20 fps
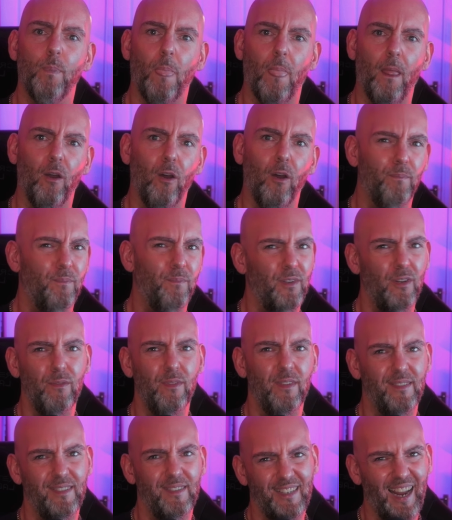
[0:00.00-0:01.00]
or do
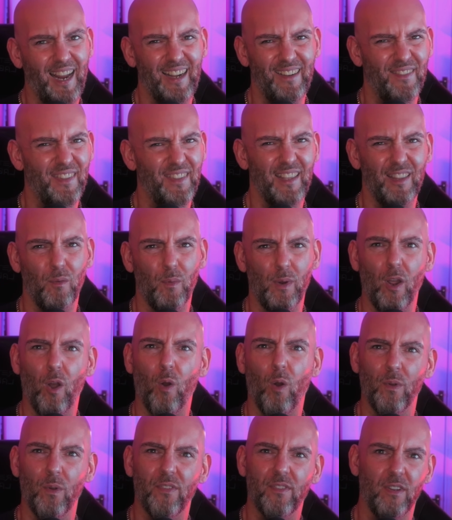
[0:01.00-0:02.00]
this kind of thing that we
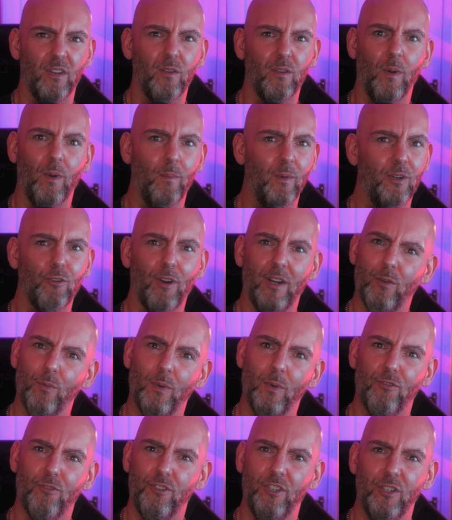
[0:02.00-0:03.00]
always do when we're trying
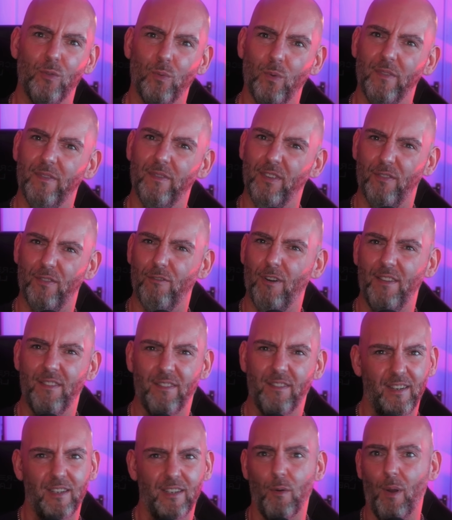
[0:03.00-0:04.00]
to introduce one of us
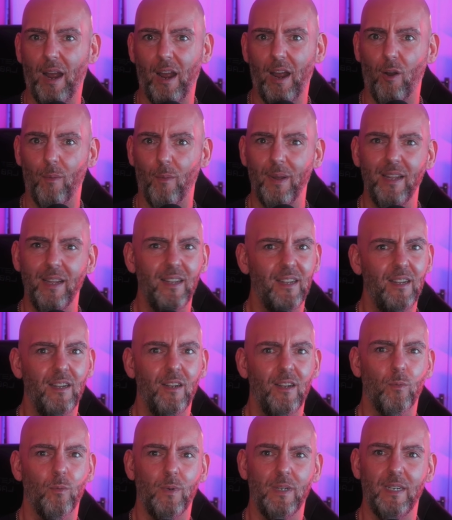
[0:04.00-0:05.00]
friends into our hobby.
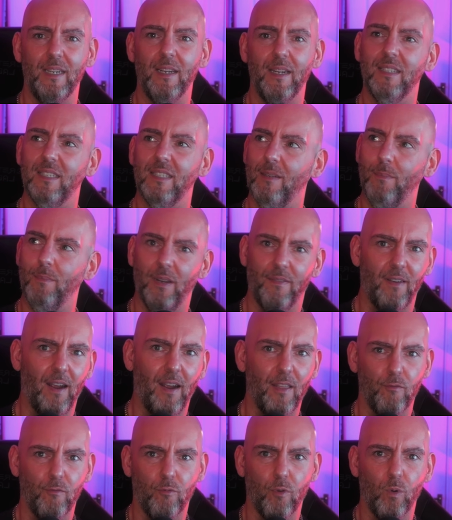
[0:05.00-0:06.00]
We
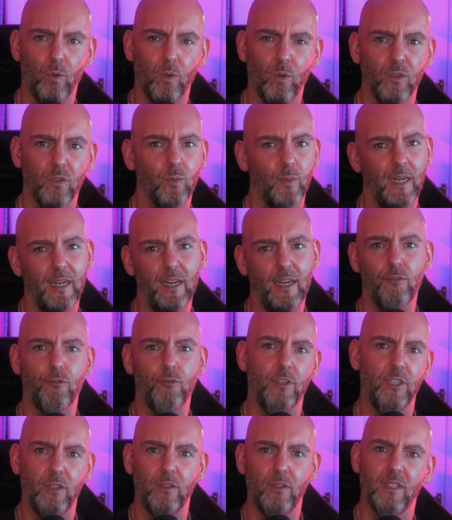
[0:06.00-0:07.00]
simplify the rules, we
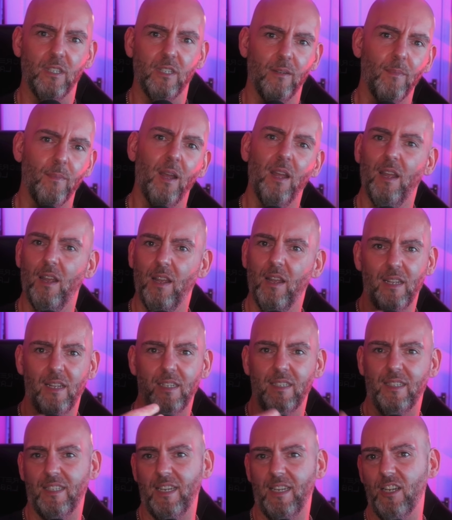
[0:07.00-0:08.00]
introduce them
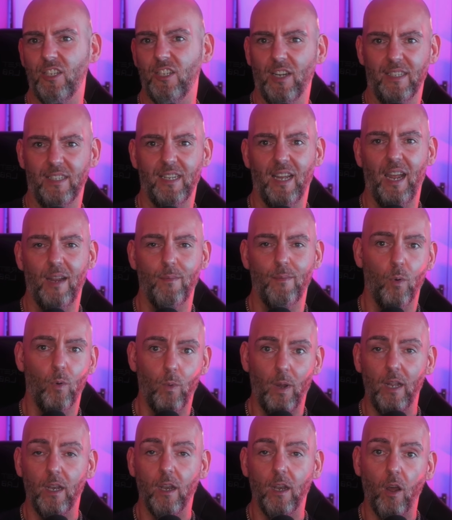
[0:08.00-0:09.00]
stage at a time.
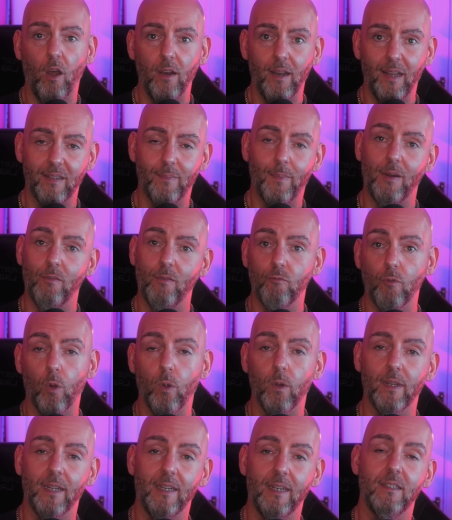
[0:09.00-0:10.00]
Well, all that's been
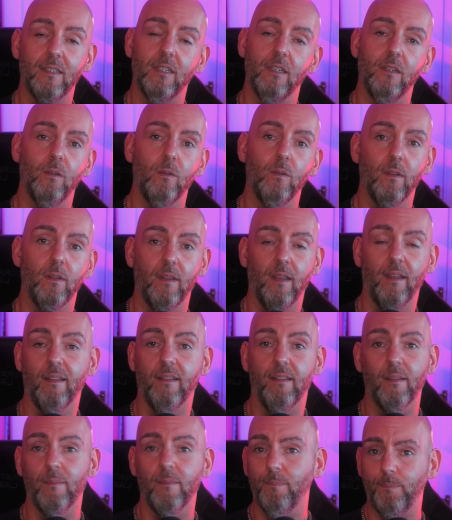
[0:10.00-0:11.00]
rolled into
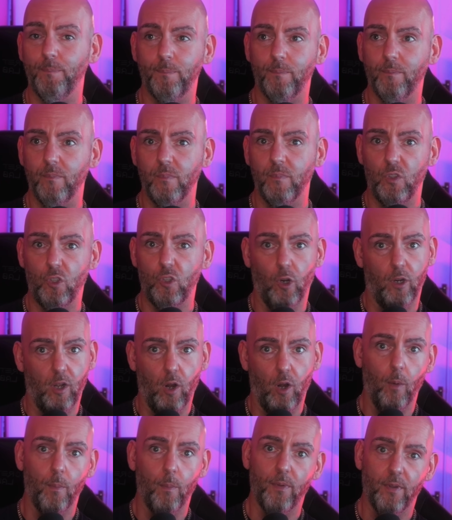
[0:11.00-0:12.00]
this
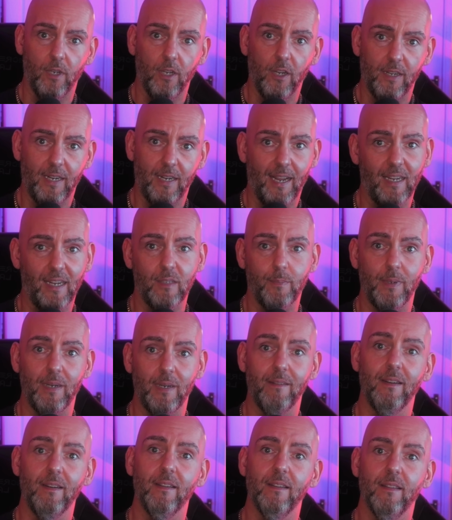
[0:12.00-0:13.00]
Jointops learning
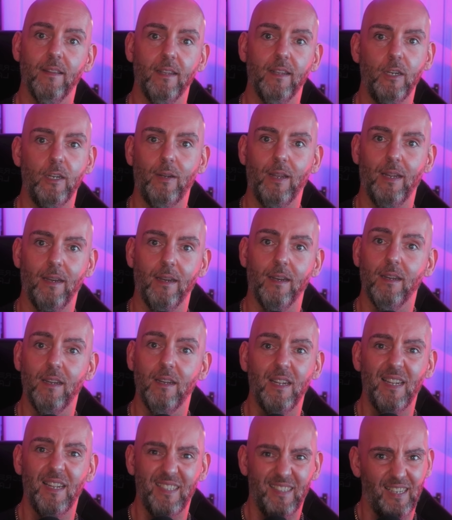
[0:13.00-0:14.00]
experience that you can
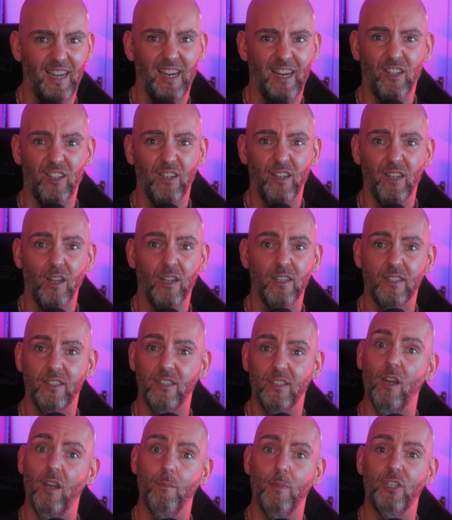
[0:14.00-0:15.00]
tackle
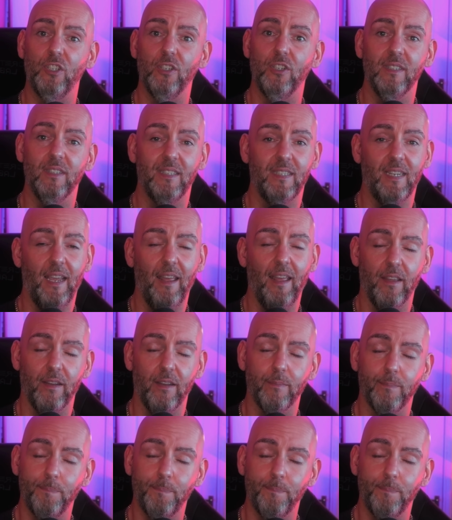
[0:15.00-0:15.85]
certain missions together.